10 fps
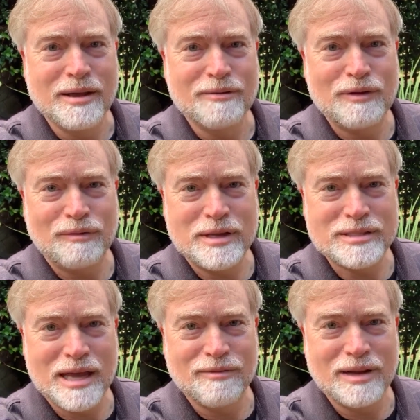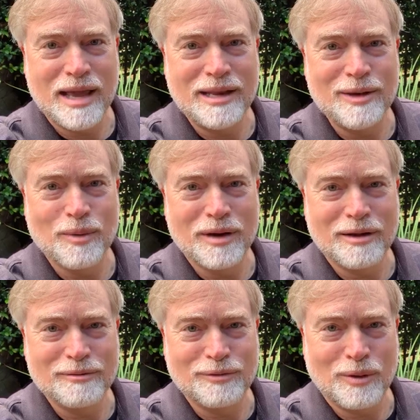5781
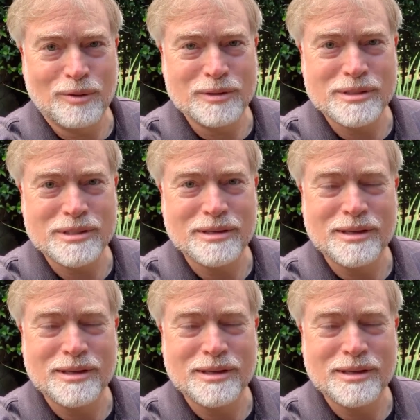unfolds.